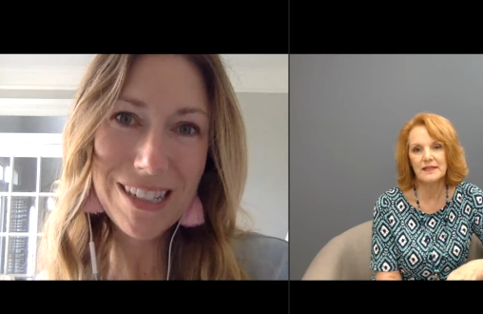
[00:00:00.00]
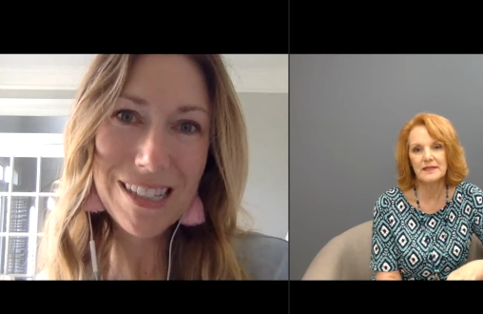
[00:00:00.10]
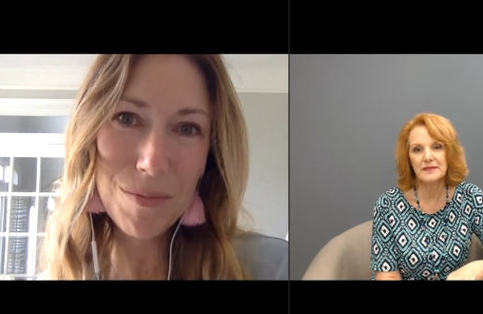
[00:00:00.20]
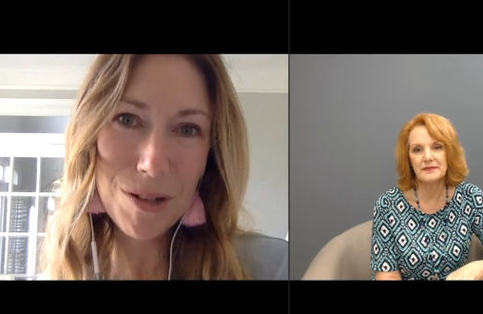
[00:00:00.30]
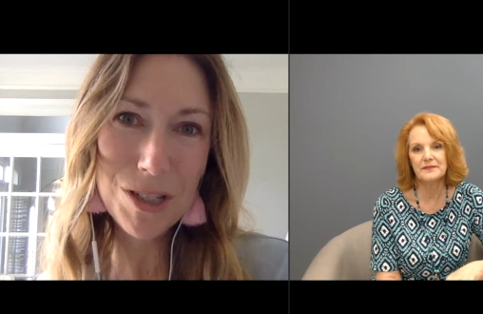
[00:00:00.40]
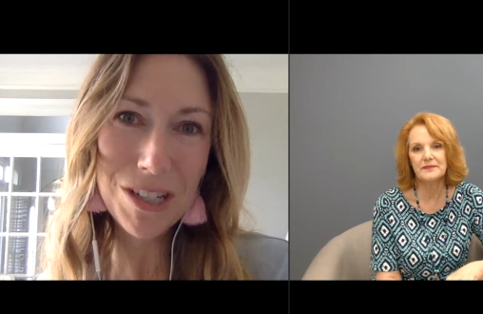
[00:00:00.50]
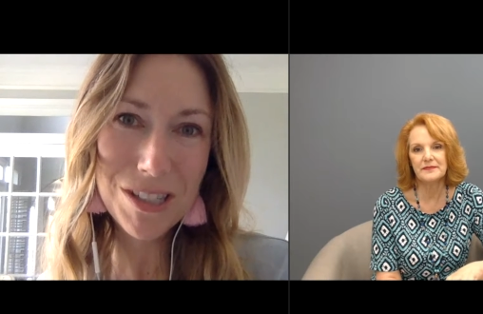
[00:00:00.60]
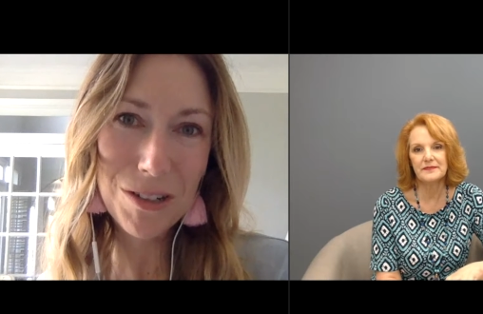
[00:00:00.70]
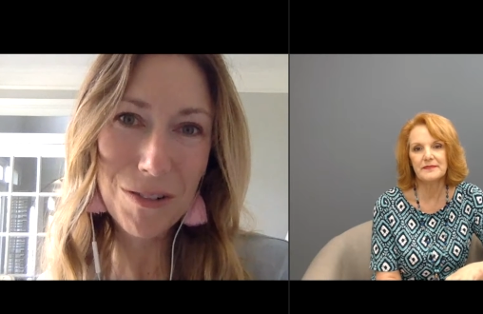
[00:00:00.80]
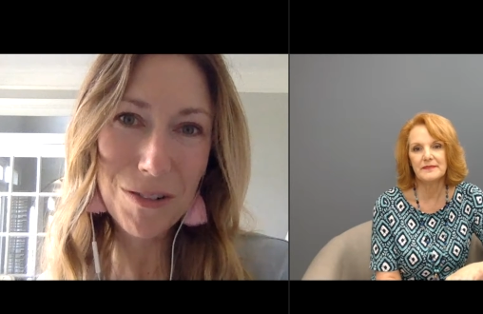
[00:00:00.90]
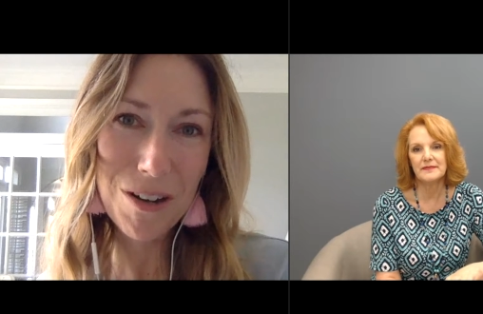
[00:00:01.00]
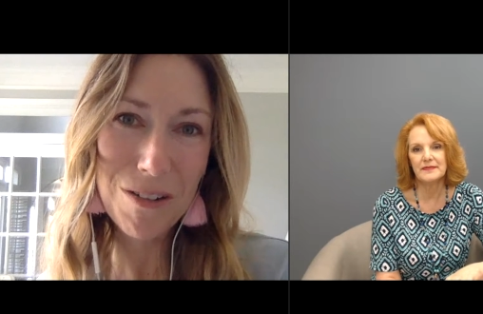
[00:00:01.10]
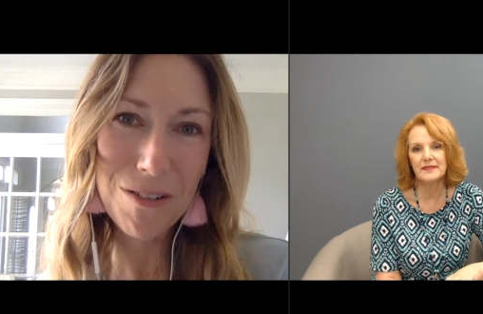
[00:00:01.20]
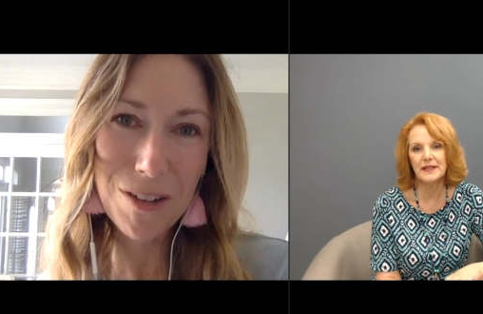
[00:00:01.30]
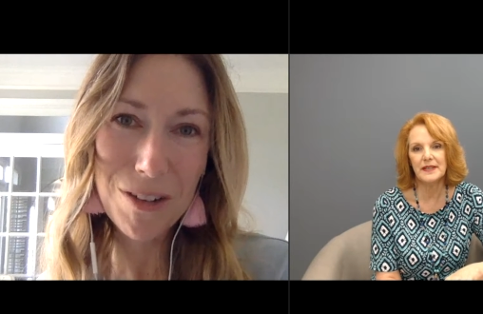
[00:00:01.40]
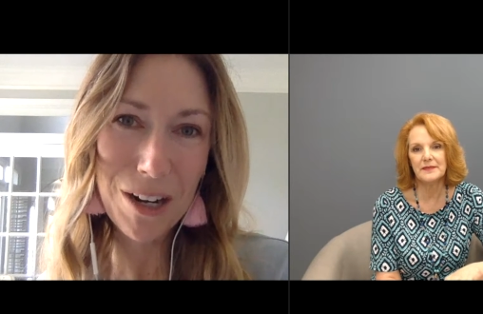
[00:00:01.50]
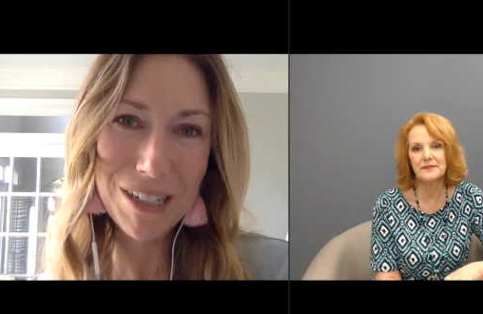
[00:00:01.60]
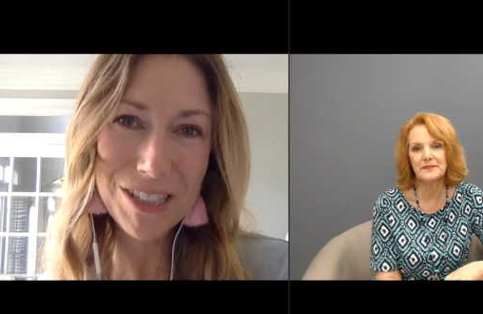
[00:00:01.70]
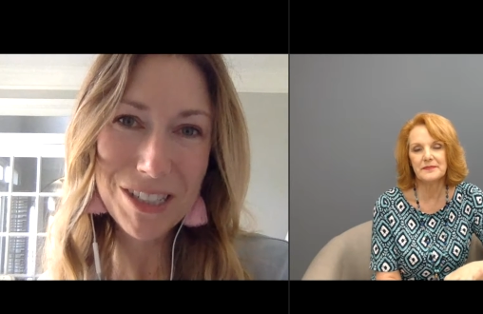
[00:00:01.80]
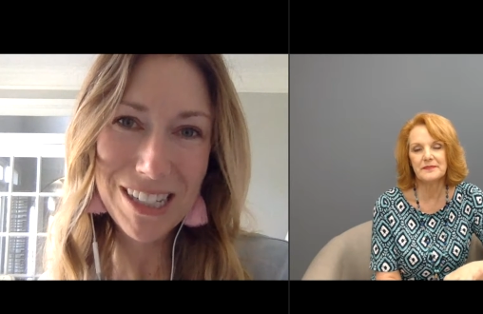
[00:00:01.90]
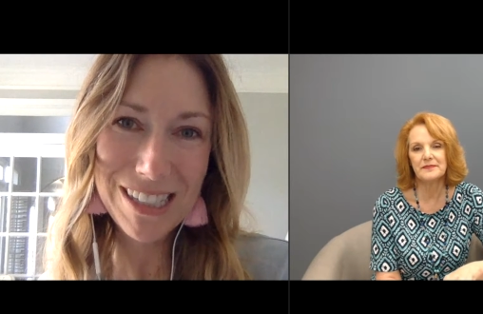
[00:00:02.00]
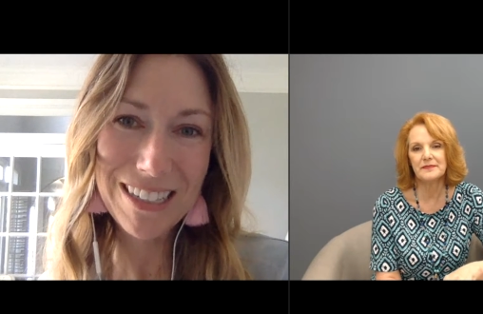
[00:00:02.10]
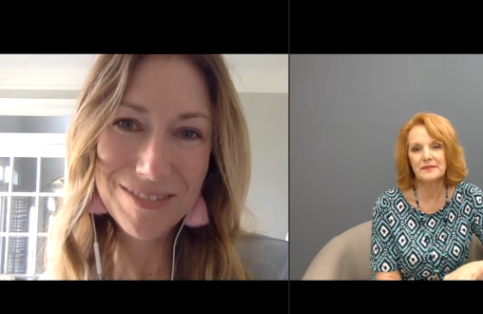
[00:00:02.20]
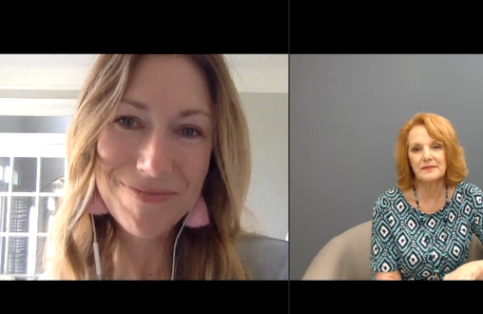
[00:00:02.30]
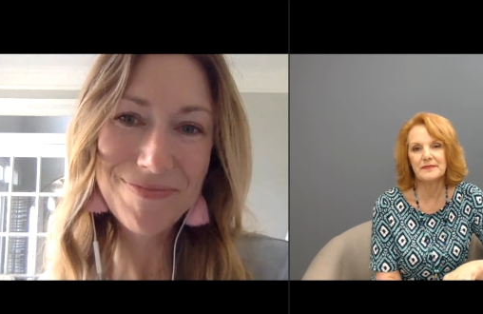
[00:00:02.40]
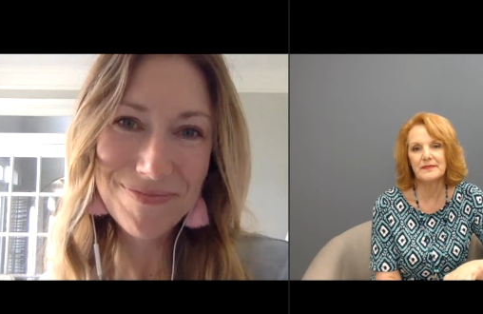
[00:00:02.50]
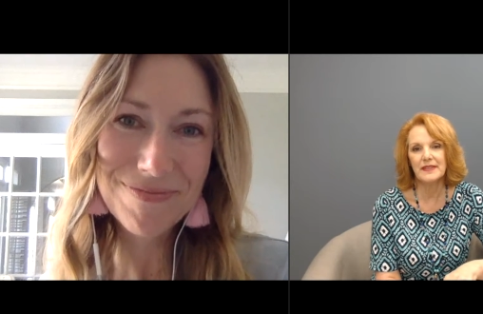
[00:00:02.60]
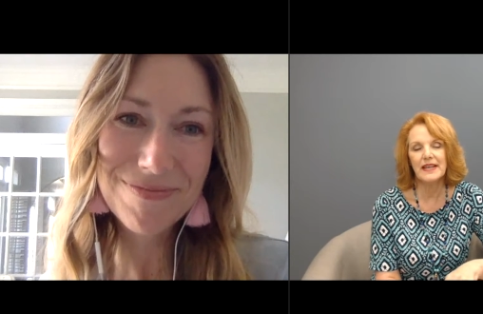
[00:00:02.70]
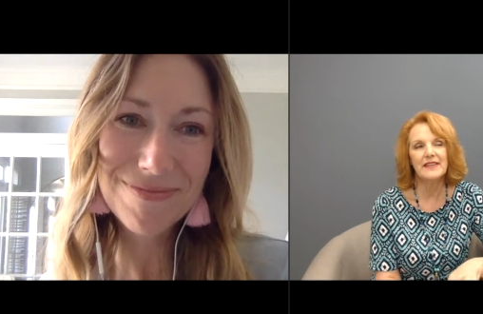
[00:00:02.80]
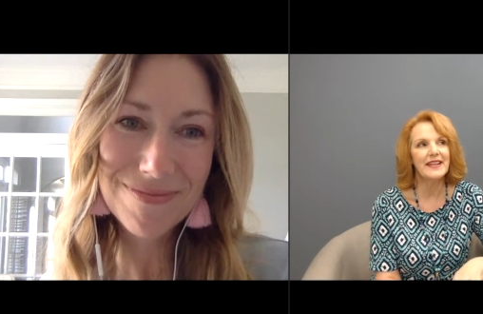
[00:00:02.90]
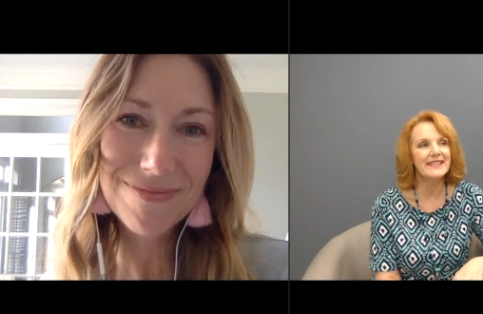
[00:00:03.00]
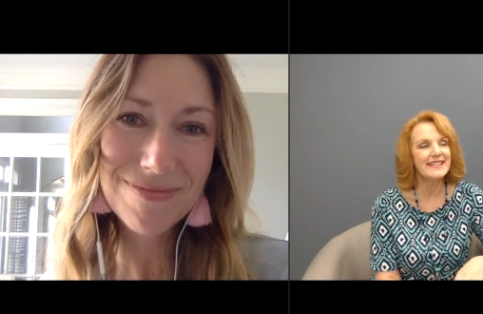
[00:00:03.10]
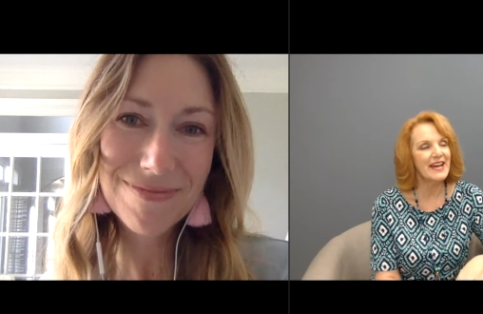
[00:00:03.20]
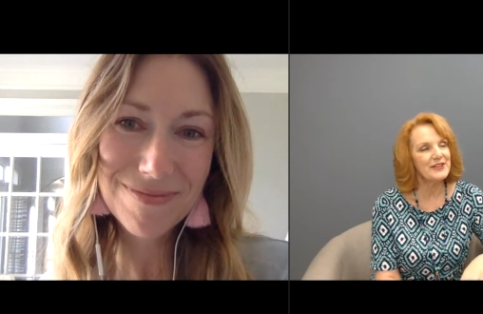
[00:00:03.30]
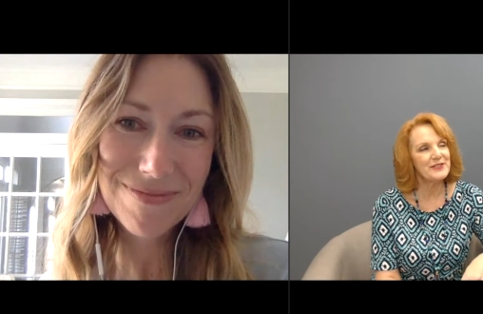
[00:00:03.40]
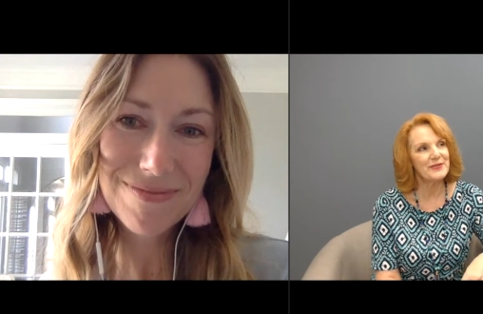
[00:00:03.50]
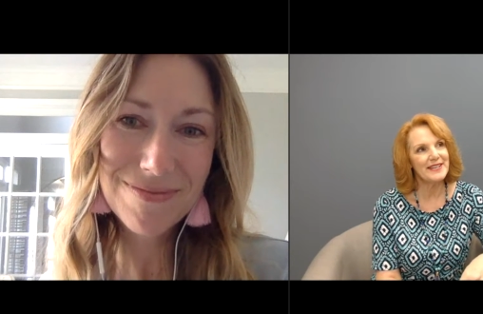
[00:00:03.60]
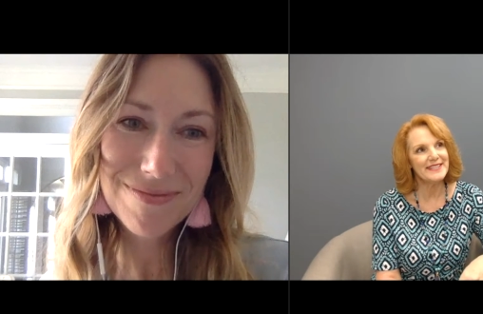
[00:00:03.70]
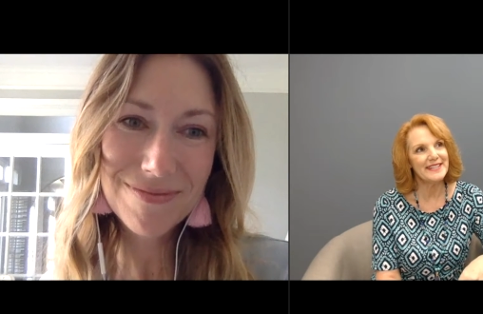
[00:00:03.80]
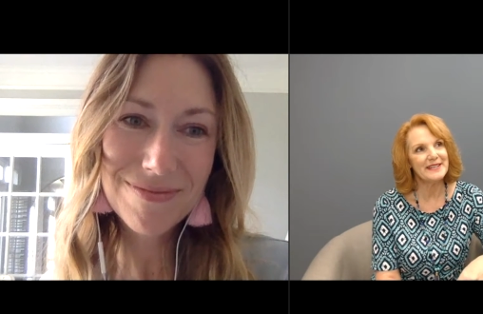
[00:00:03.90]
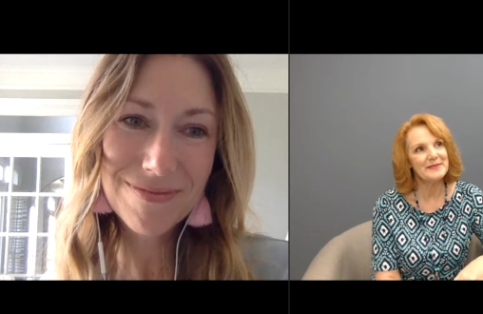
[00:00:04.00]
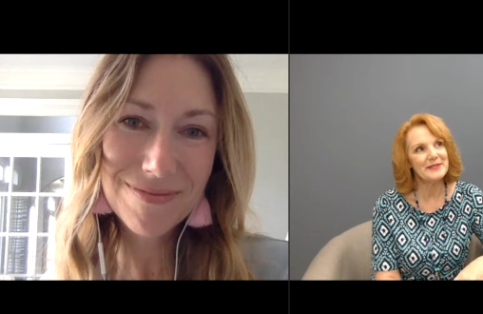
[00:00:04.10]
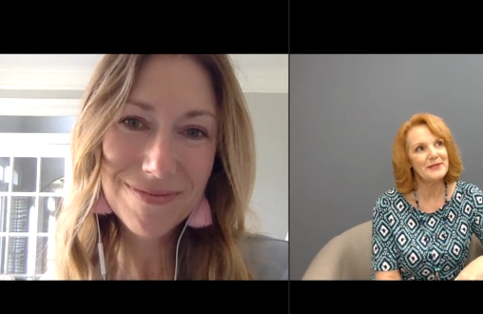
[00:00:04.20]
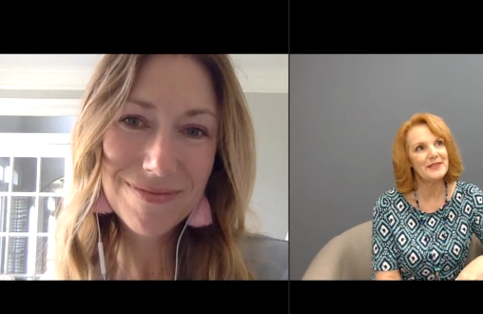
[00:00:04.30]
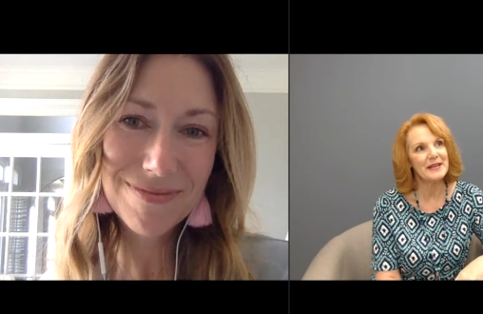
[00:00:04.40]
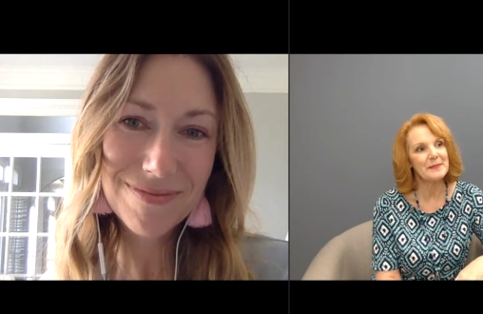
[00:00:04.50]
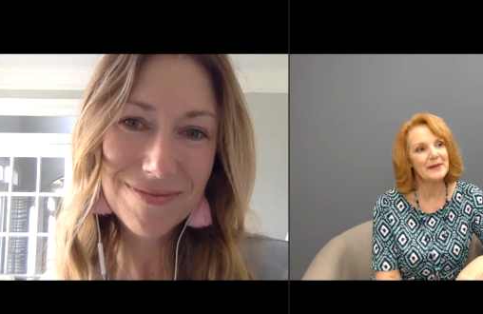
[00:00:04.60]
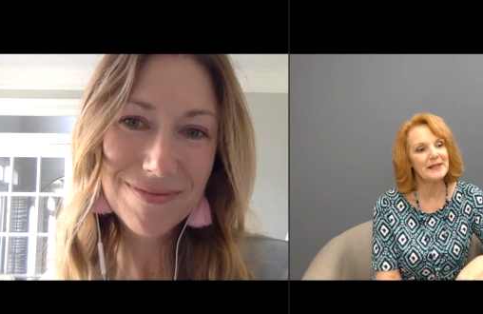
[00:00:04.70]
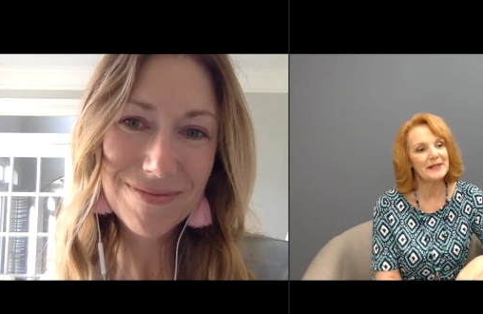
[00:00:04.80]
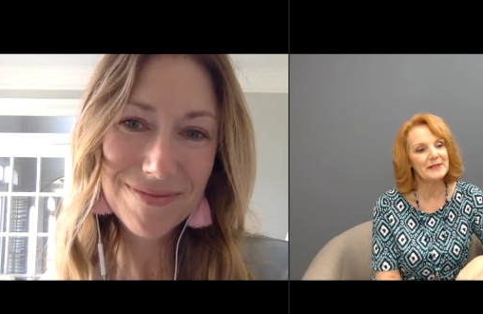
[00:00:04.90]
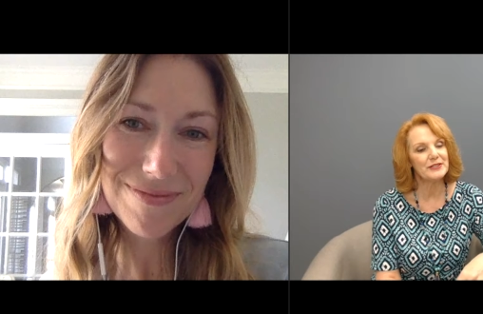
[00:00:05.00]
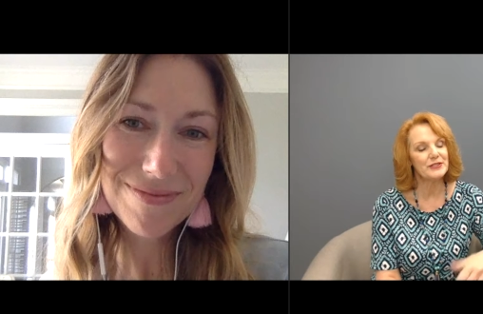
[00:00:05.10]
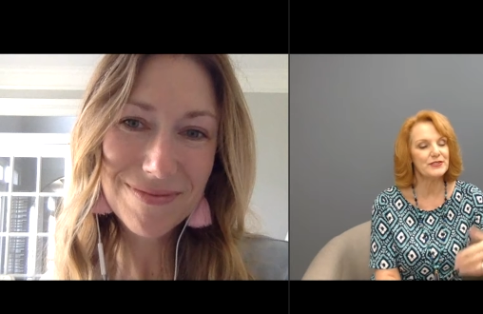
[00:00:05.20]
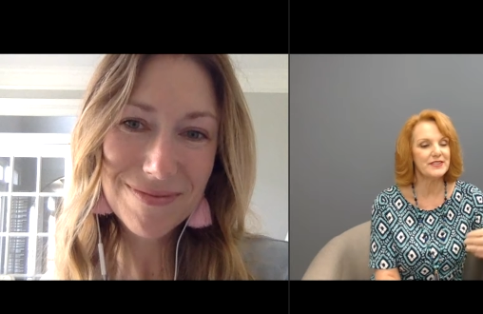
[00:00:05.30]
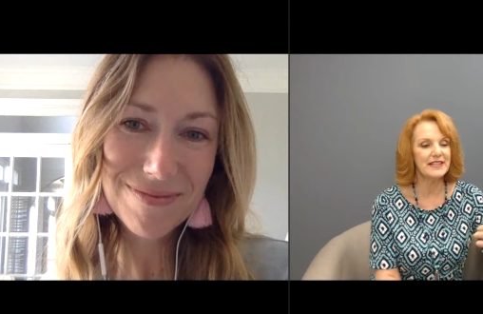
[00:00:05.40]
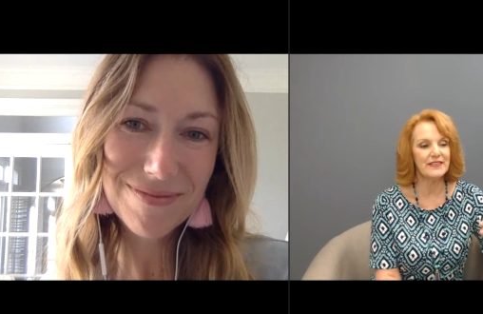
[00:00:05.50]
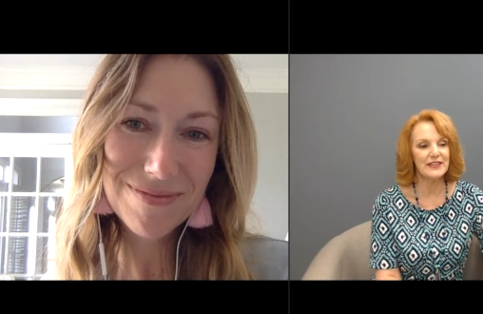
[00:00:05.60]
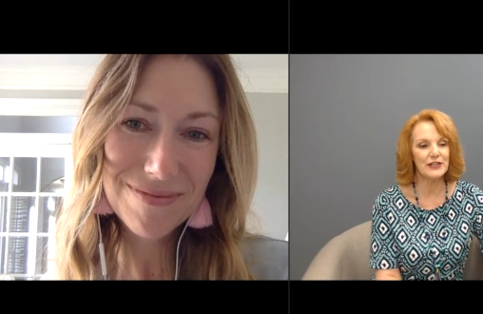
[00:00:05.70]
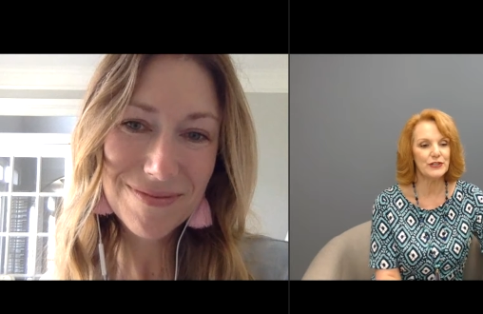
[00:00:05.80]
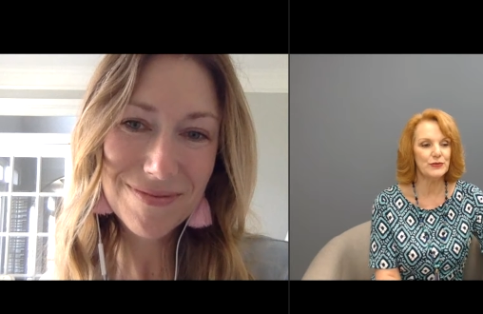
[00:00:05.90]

Speaker 1: doesn't push us to grow very much, does it?
Speaker 2: That's kind of crazy when you think about it, because you're sitting there